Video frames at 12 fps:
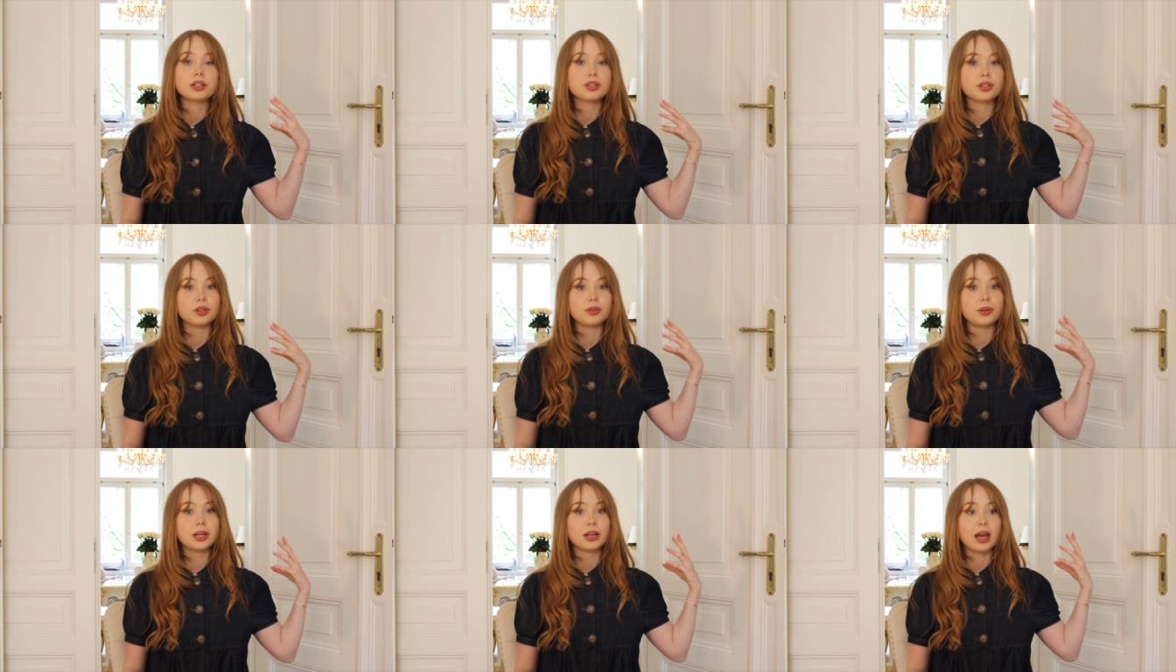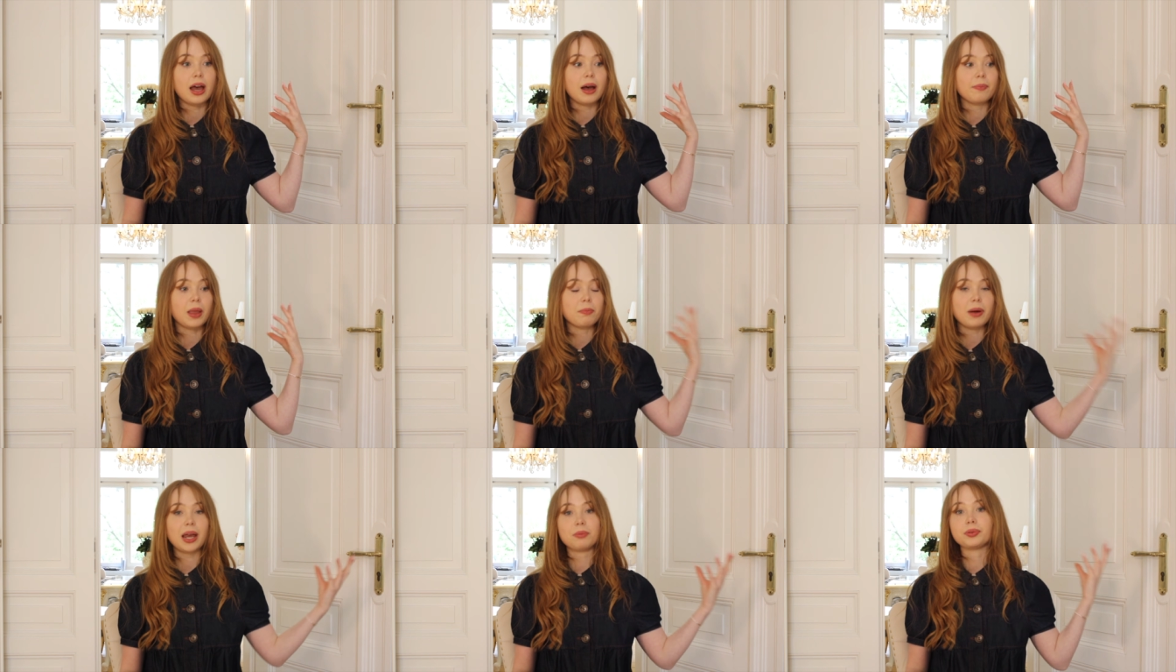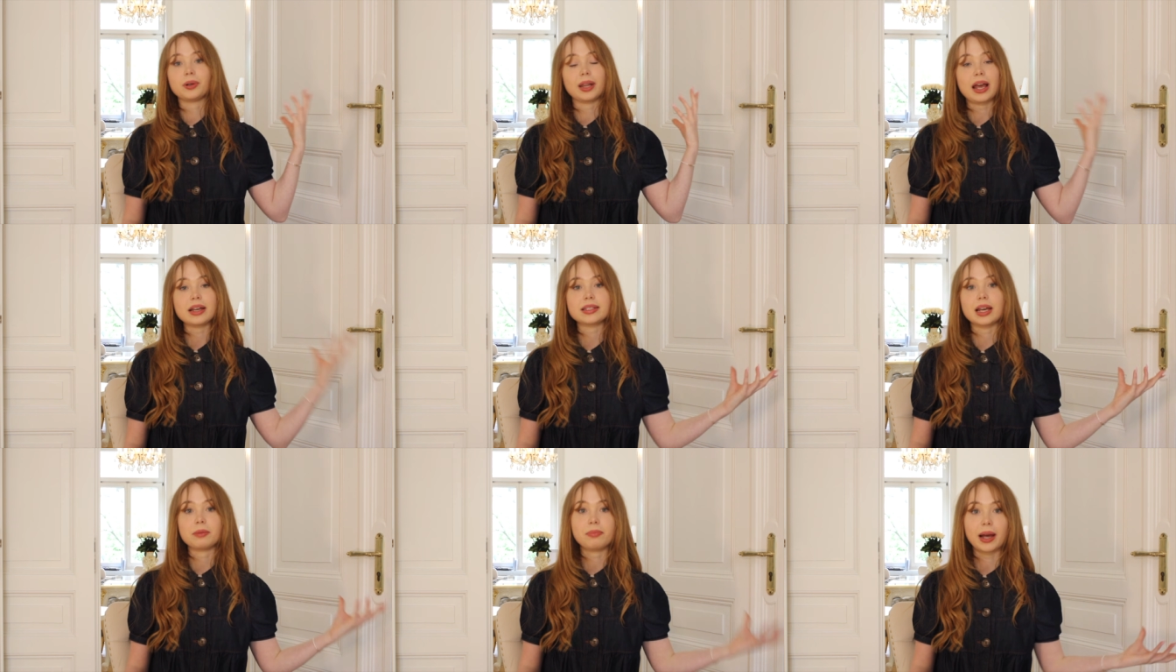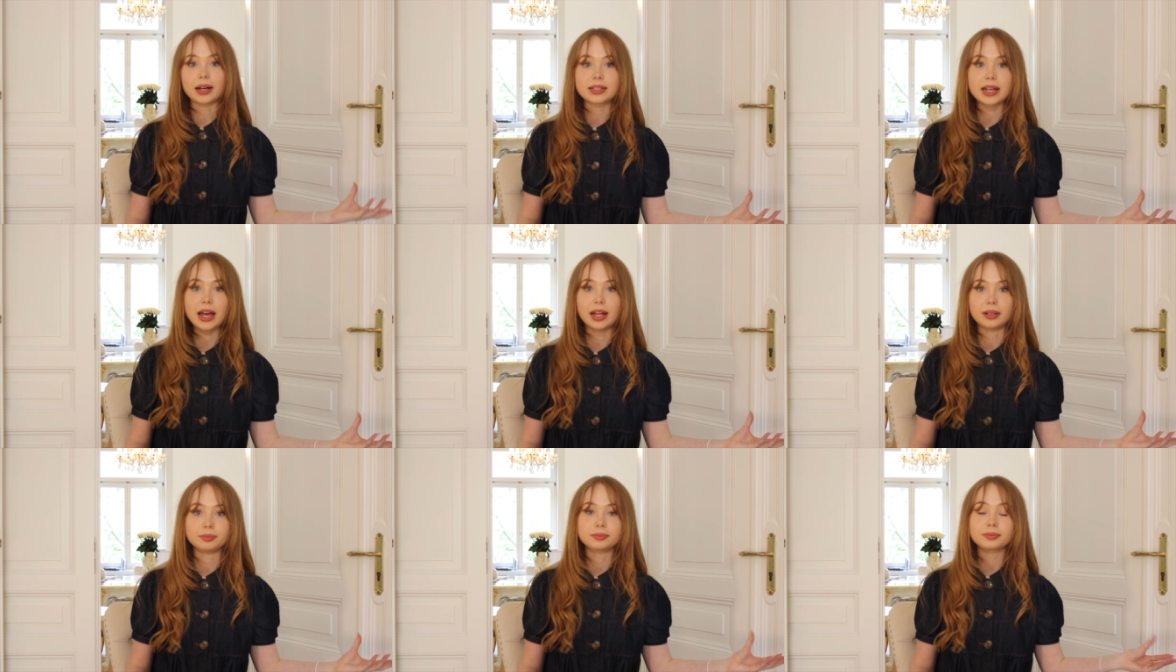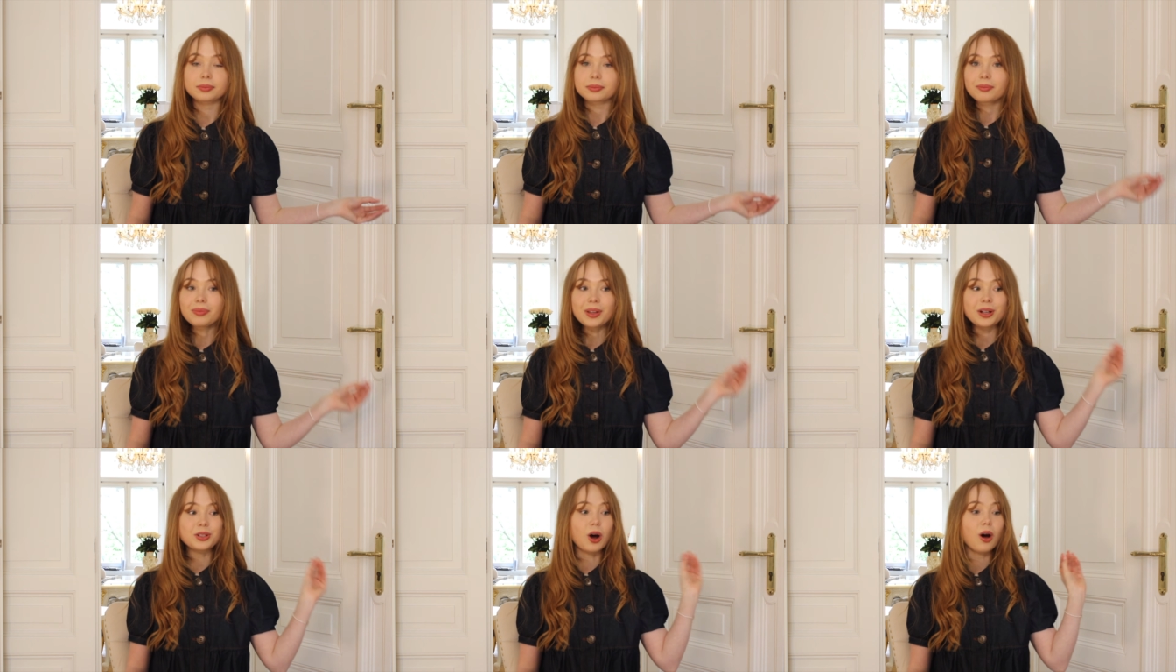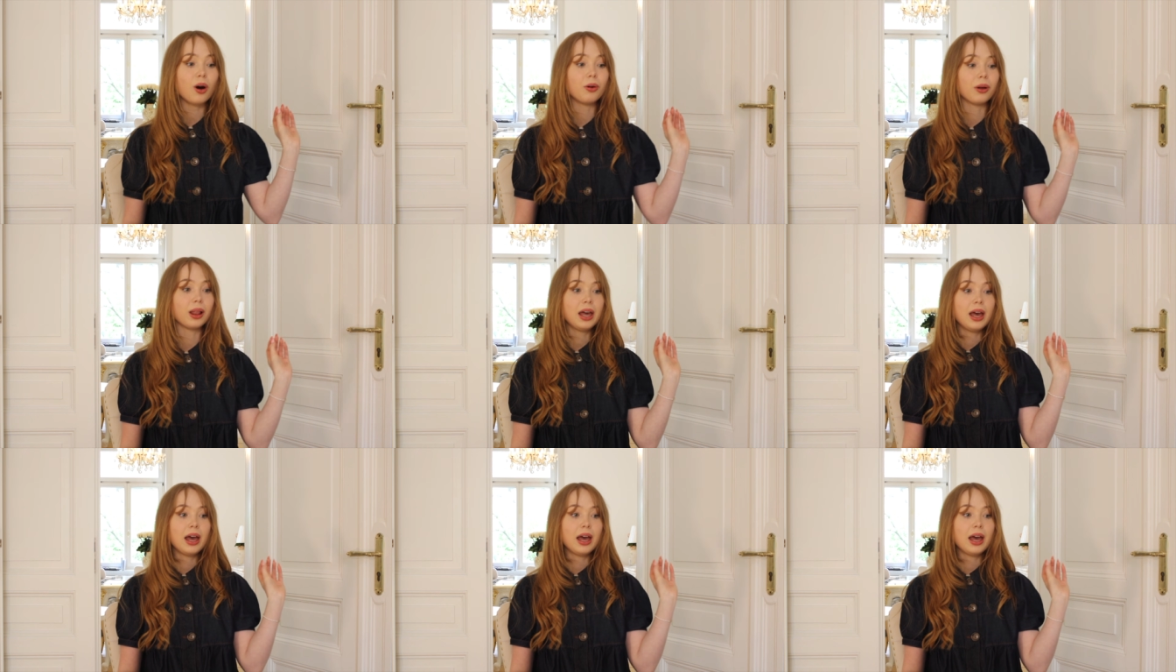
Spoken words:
to a paper or an essay back then. The whole